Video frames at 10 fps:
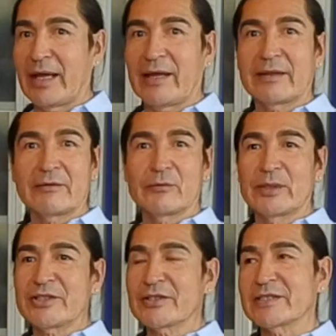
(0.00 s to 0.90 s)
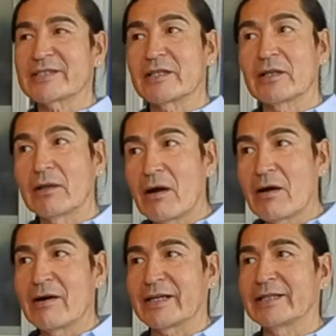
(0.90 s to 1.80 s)
and the winters are
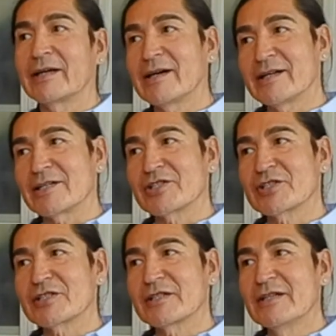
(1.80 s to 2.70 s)
long and harsh.